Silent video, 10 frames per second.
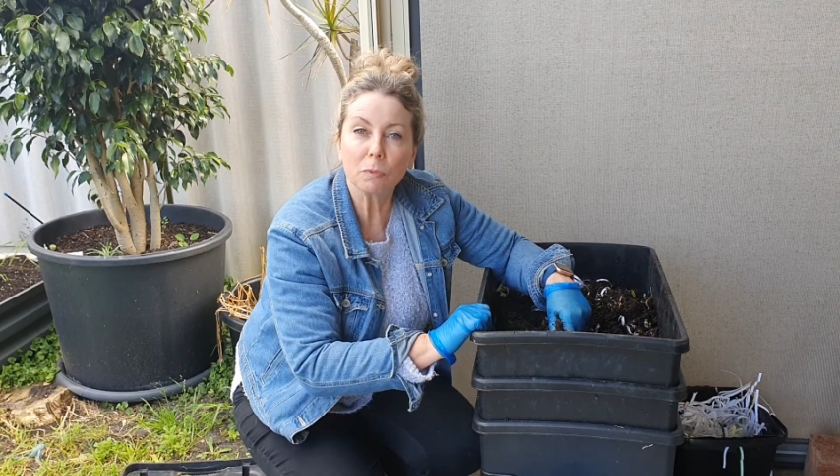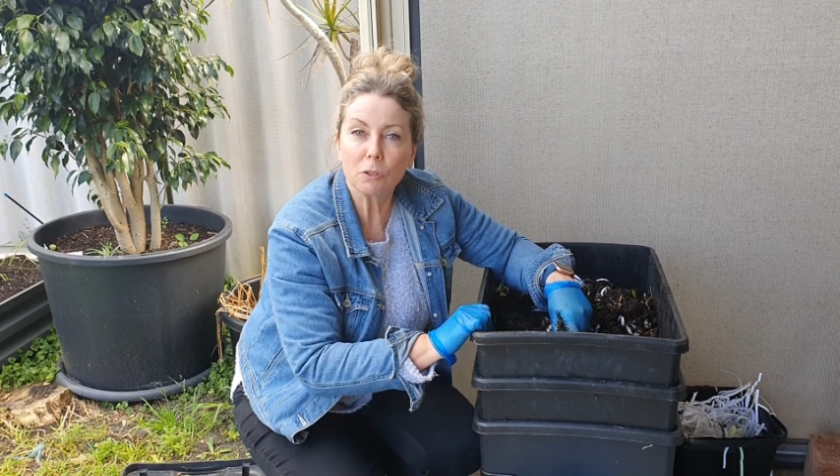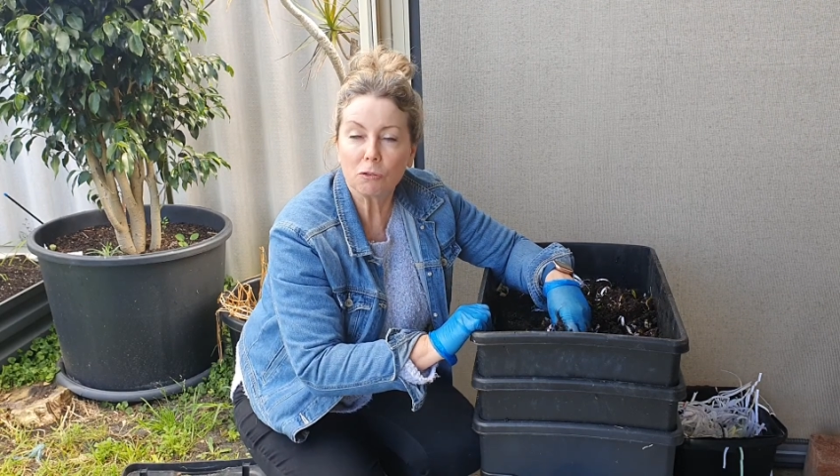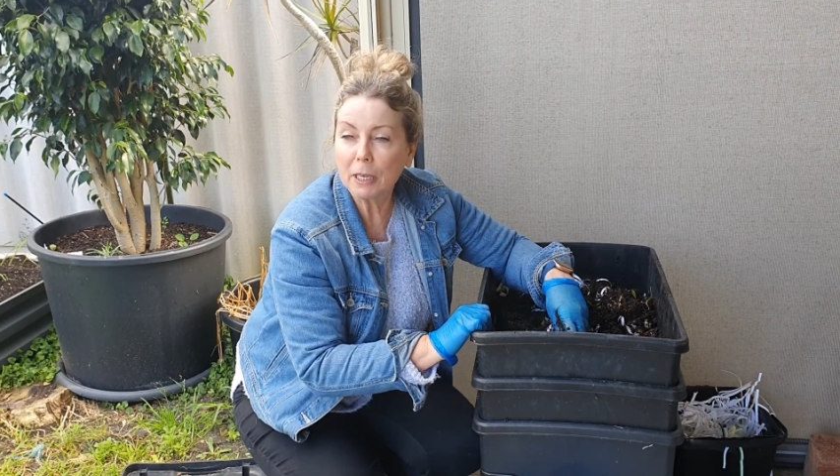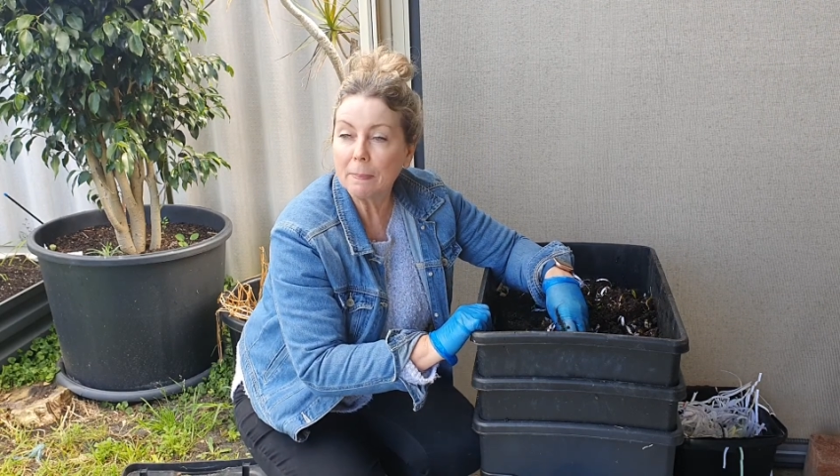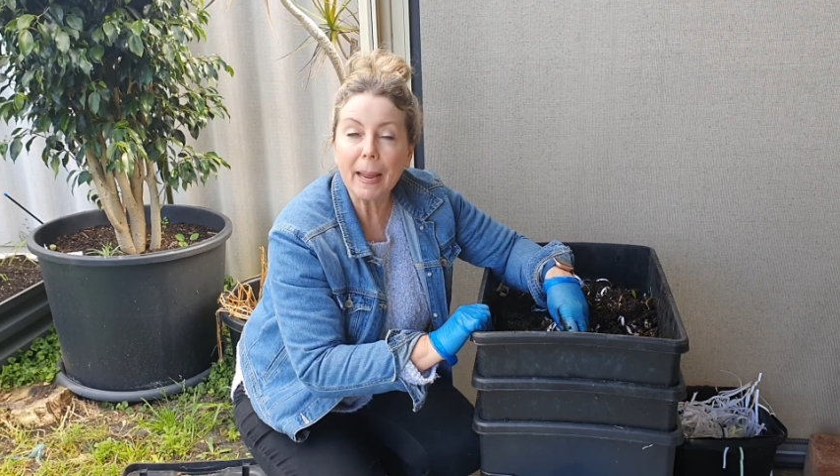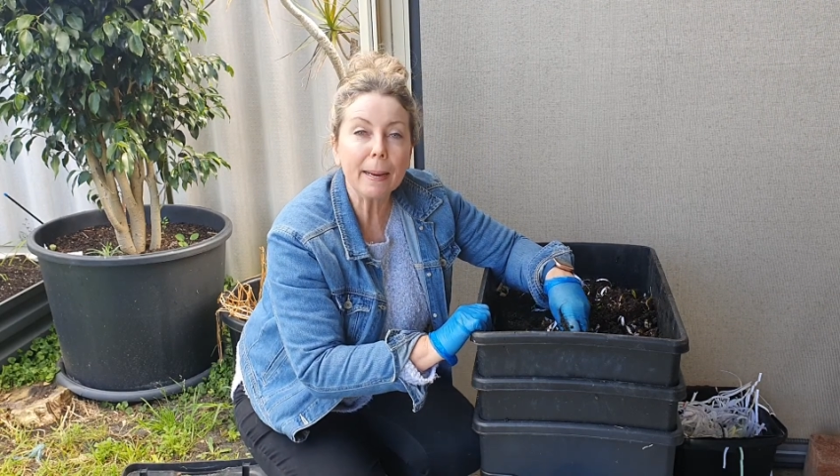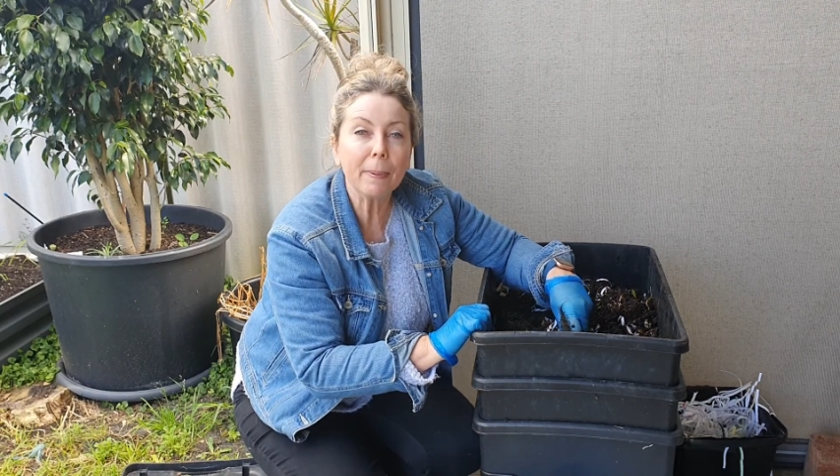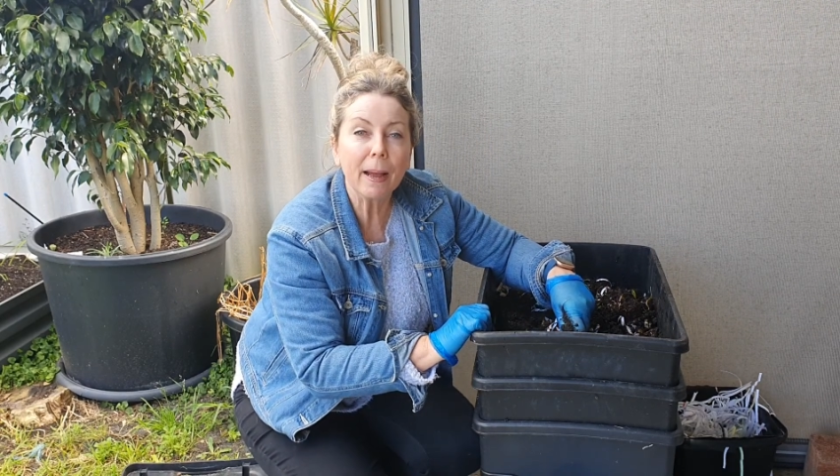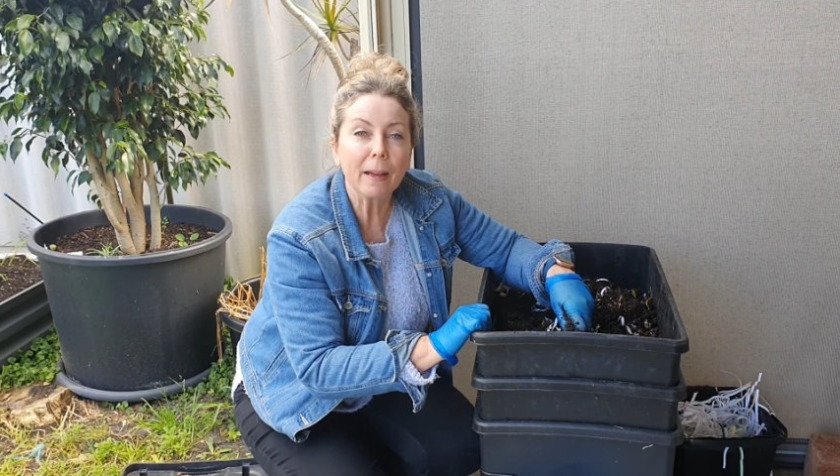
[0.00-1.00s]
shredded
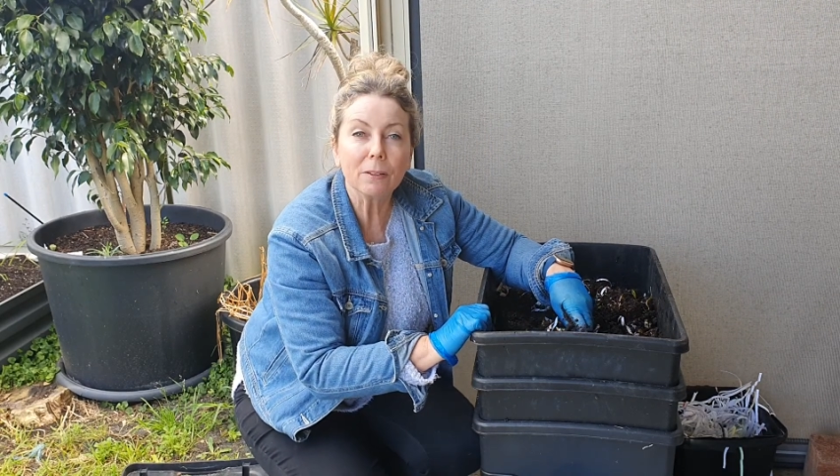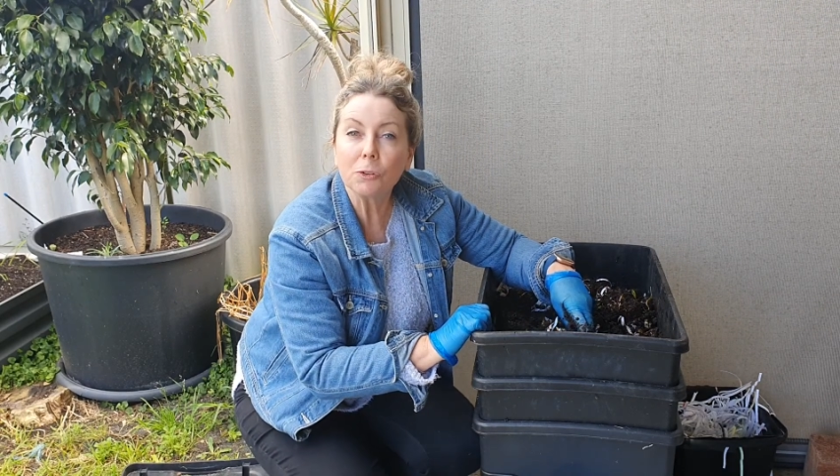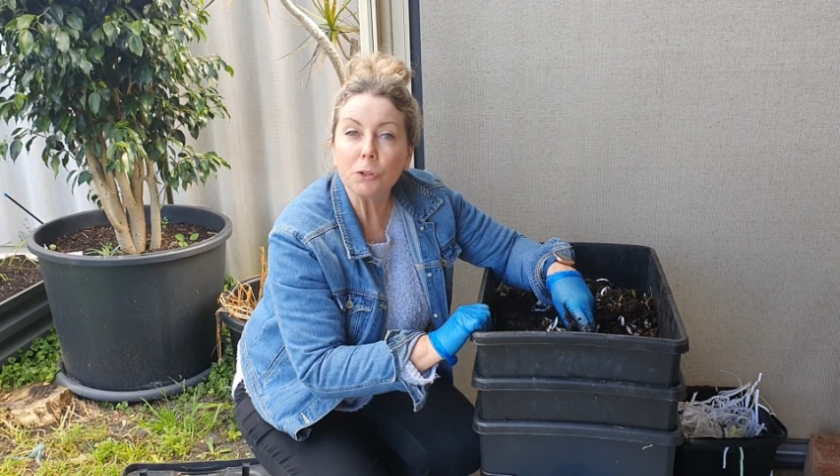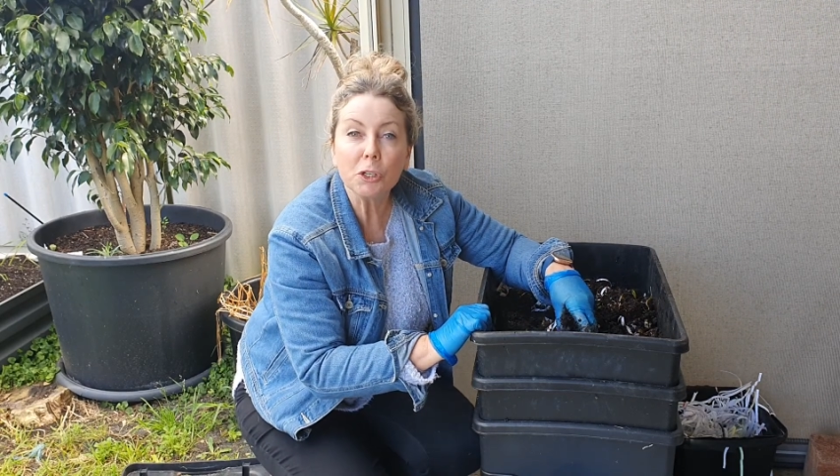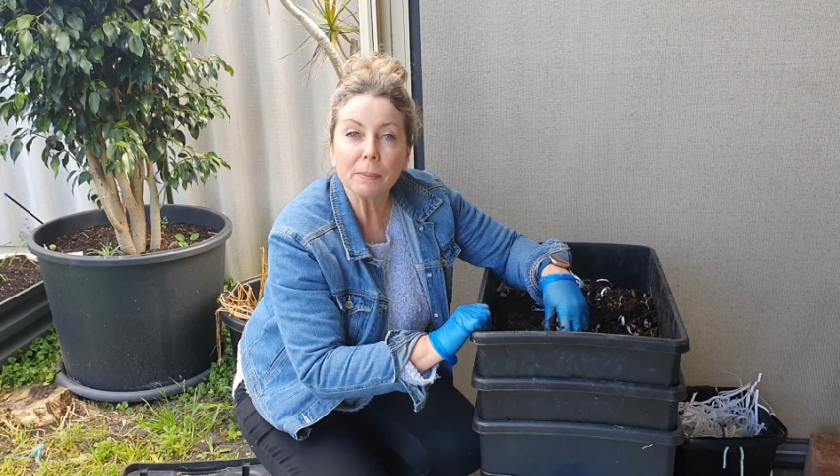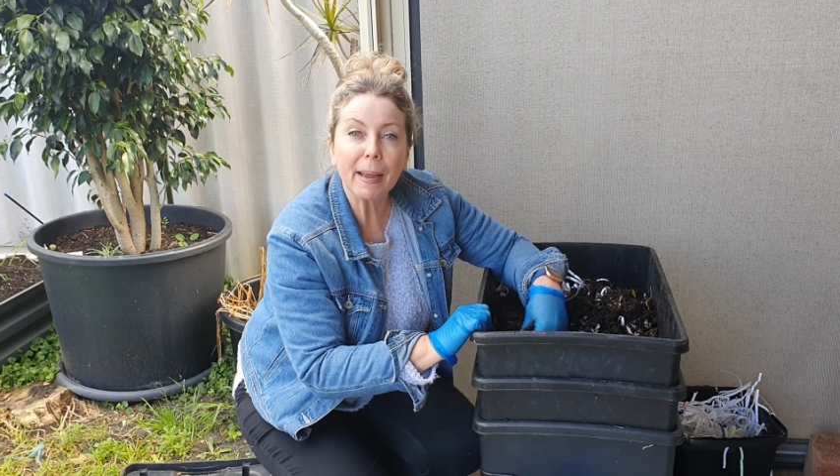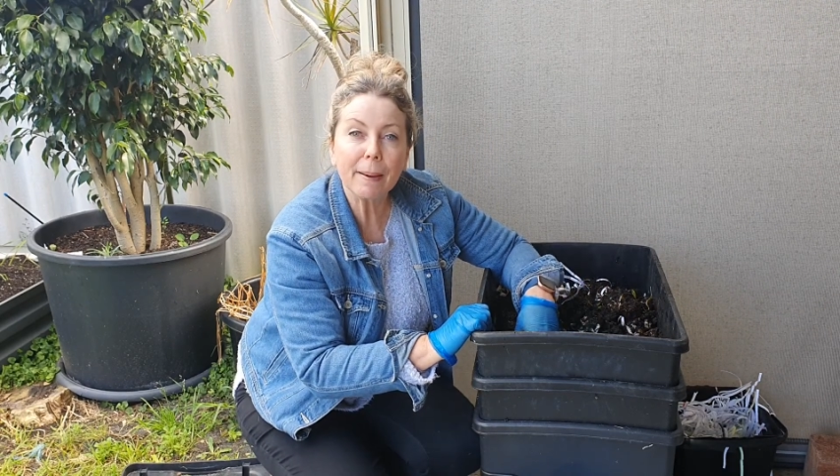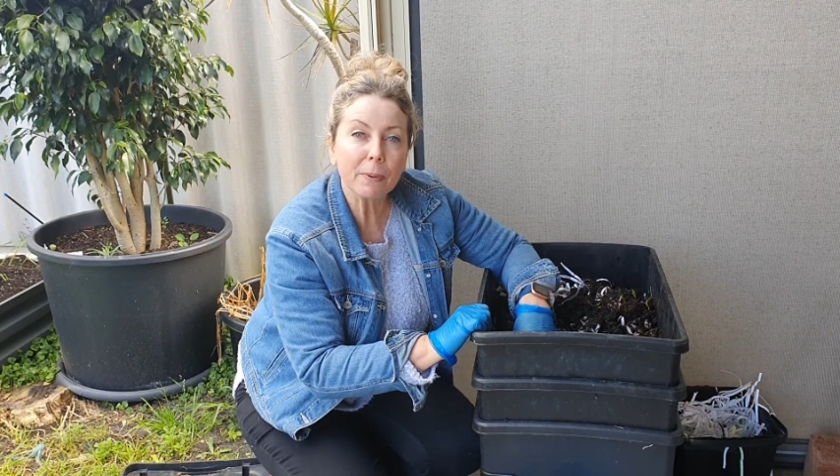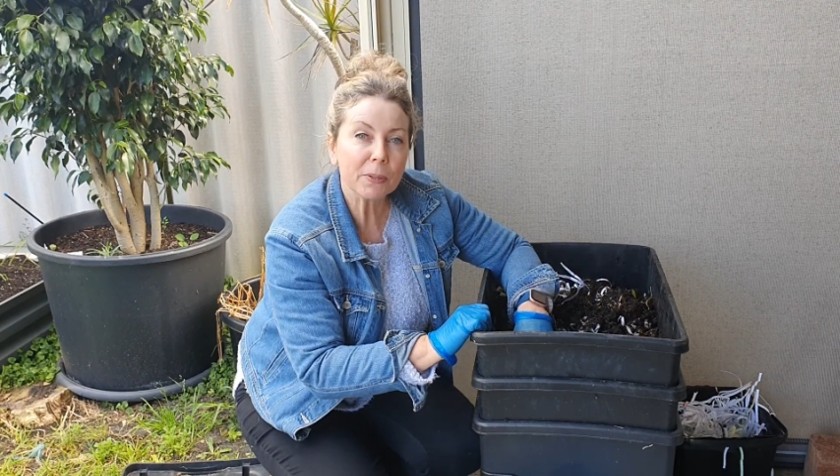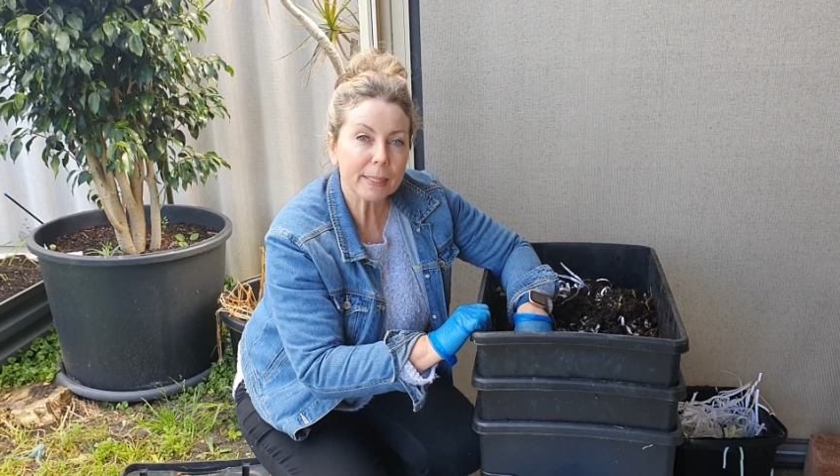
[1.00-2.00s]
paper or
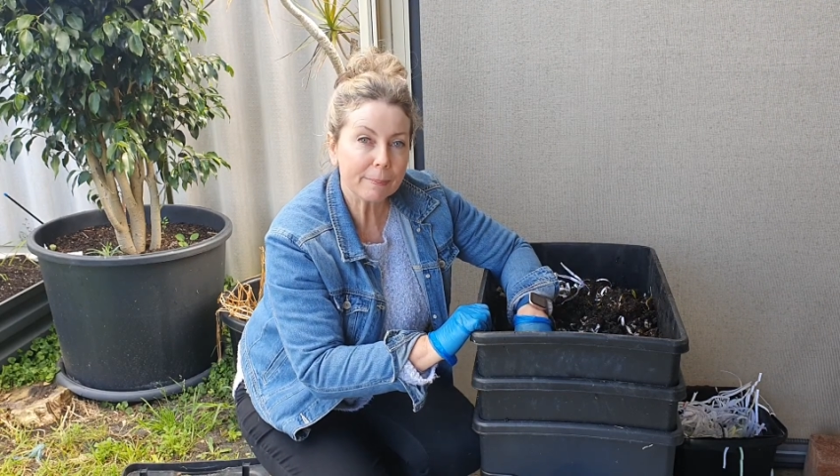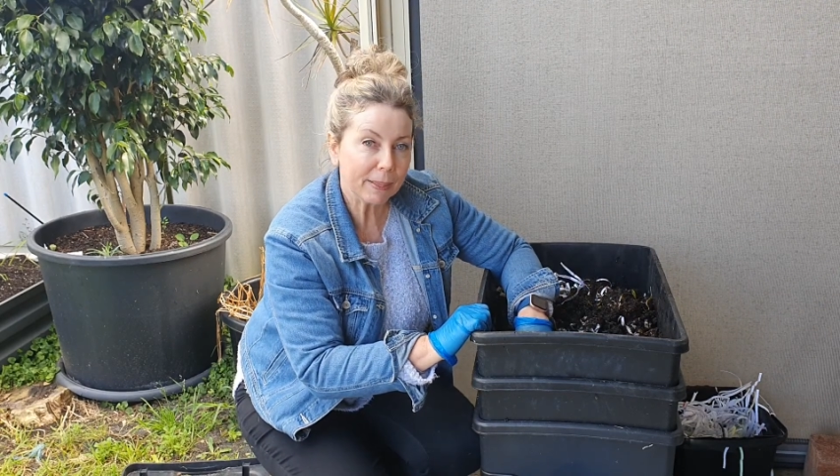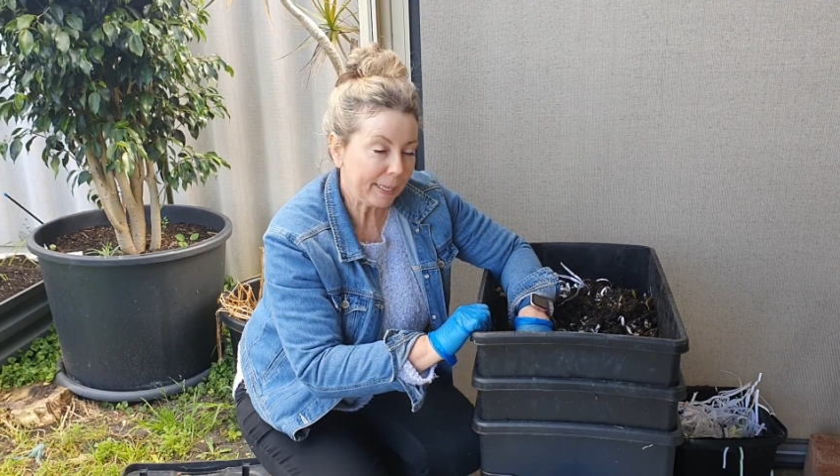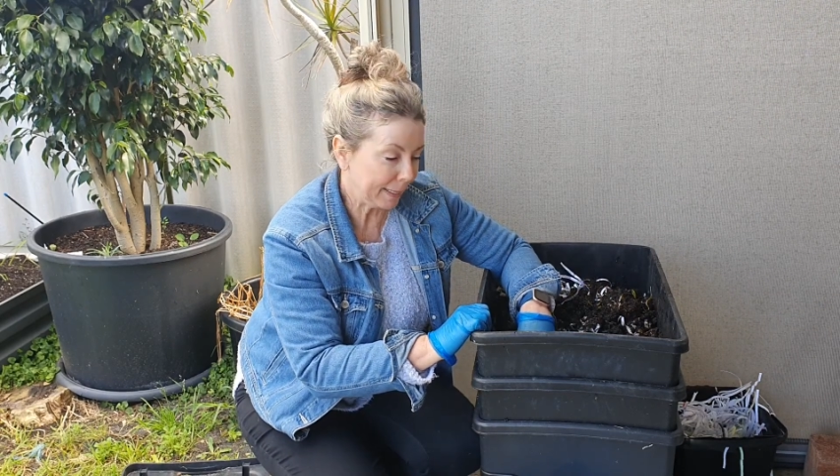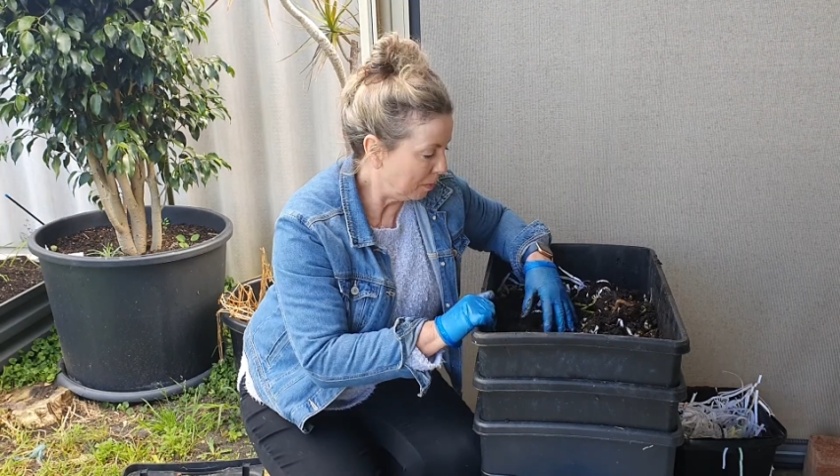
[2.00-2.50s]
newspaper or something.